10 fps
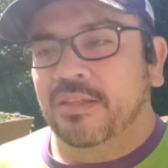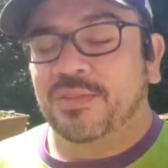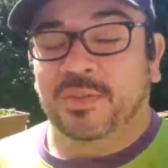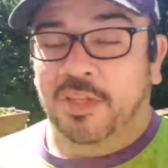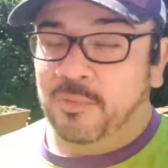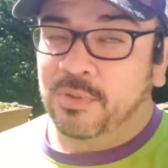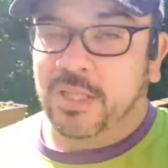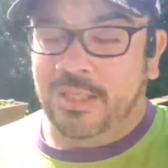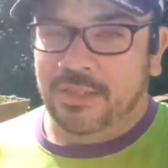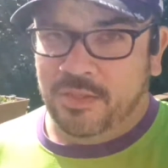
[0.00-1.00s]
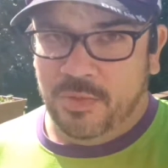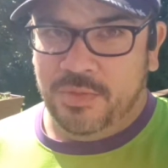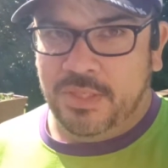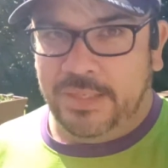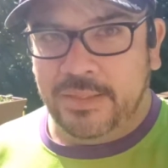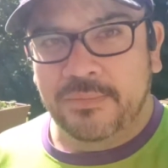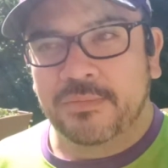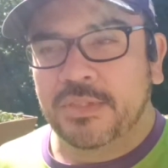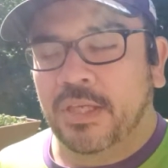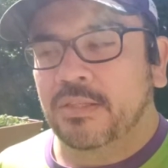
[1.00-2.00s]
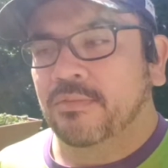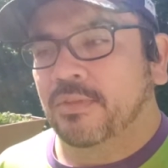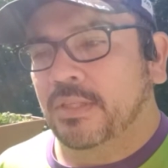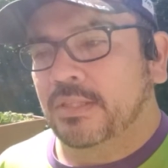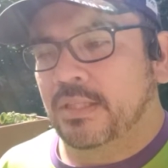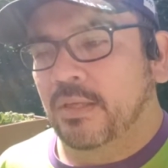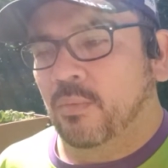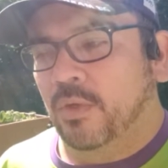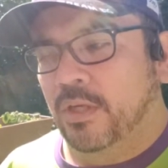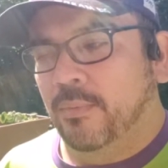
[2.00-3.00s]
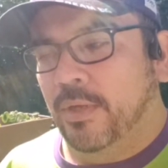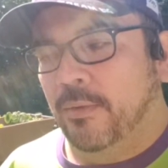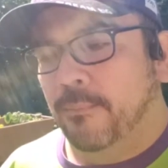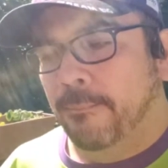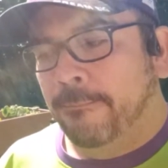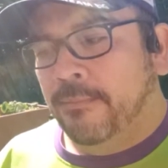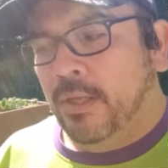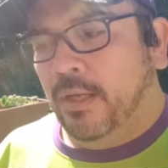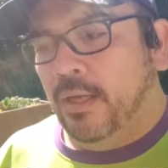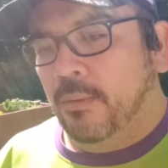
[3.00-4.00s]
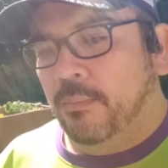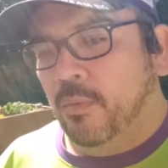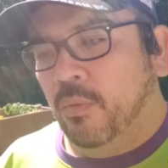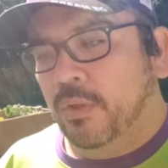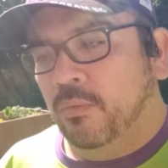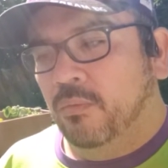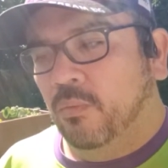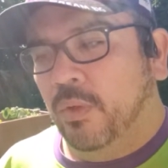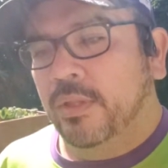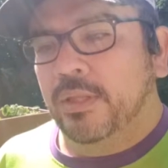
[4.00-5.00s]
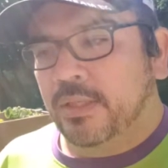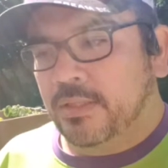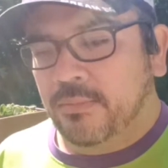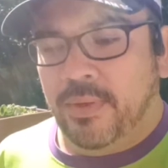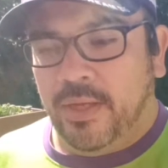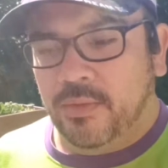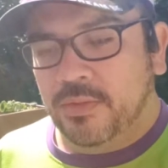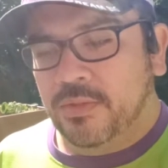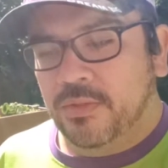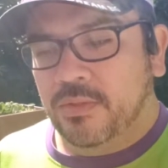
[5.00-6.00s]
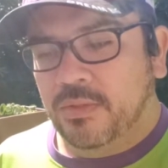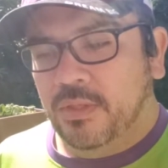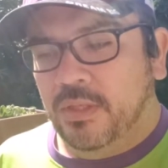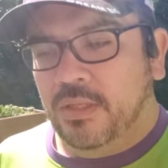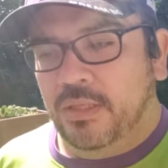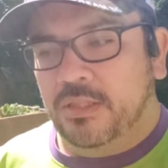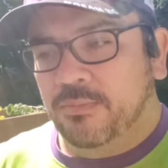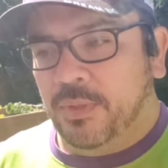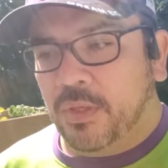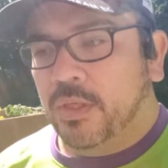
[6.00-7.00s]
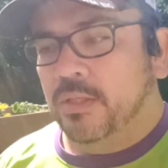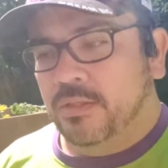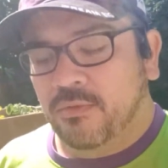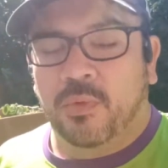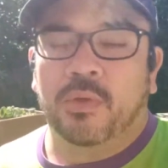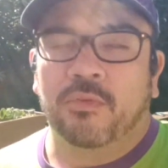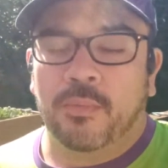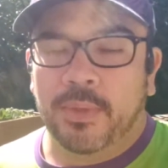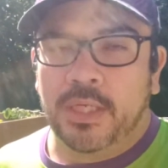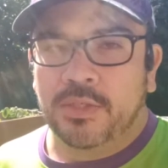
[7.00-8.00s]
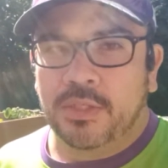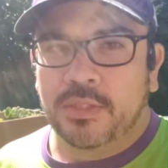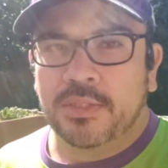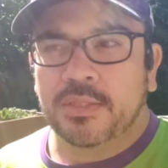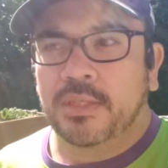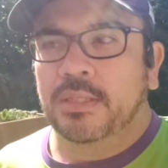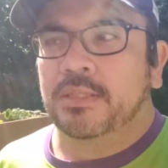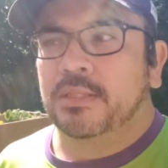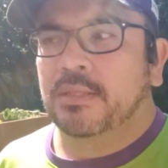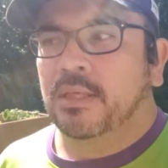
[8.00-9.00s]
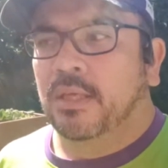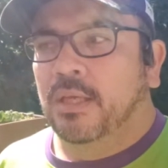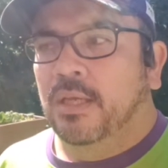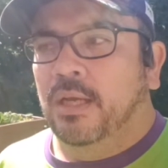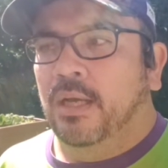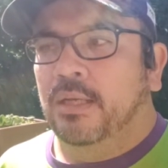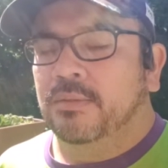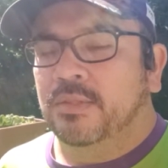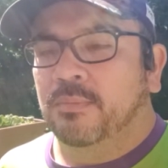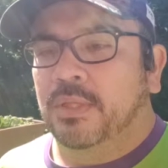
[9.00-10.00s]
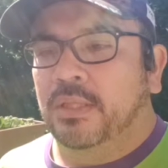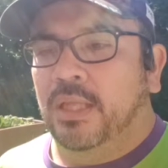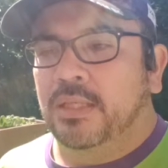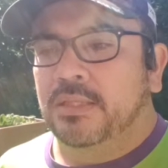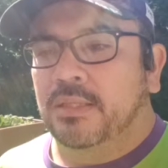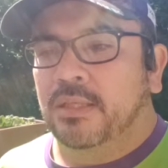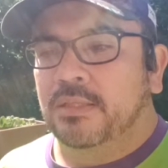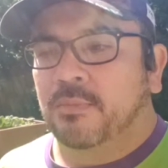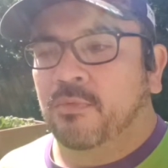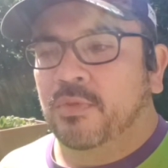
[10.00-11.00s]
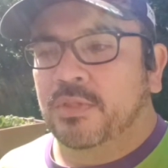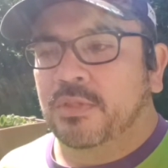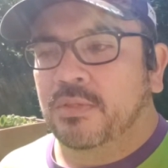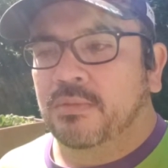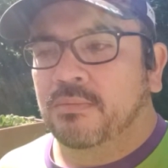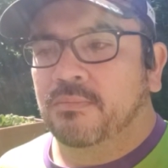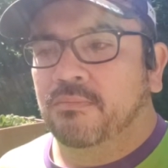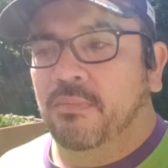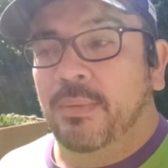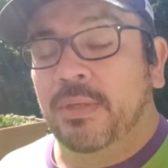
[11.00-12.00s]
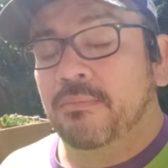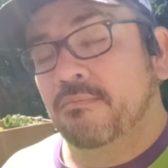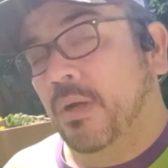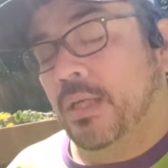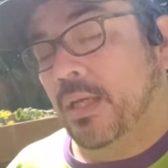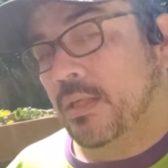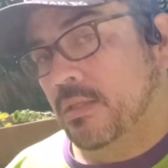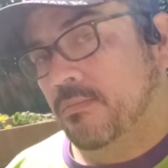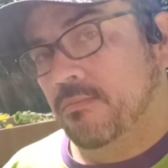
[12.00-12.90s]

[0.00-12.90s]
certainly plenty in the news today, and tons of things to get worried about. But when one thinks about the experience of one of our patients, it's something that some of us maybe might not